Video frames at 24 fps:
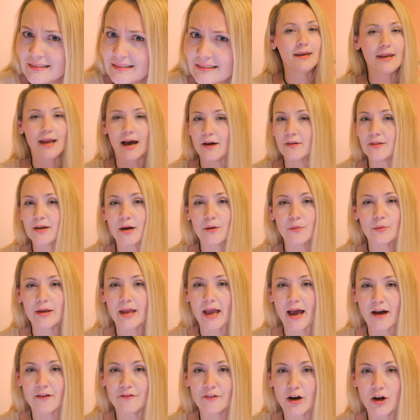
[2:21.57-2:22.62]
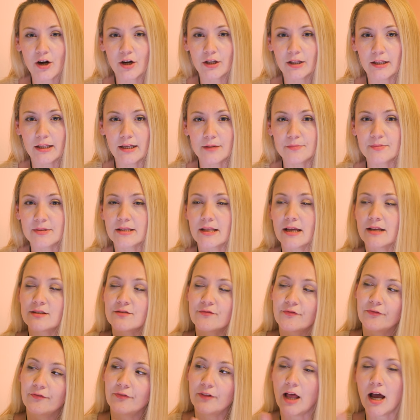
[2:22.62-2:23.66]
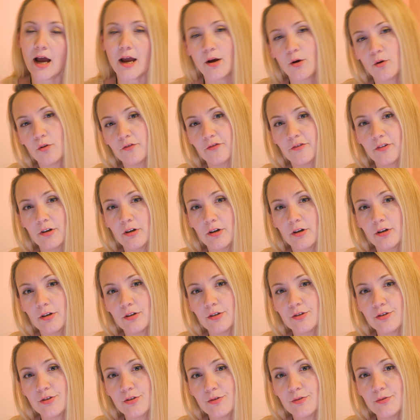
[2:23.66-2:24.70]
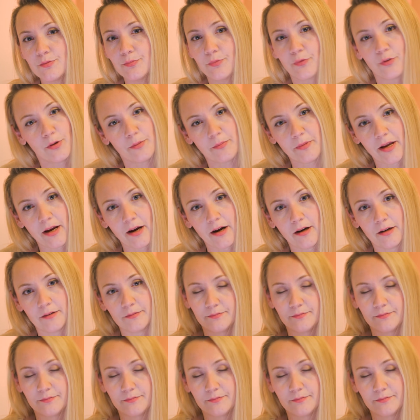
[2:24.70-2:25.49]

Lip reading: Now that we have our clips, let's fly over to Premiere.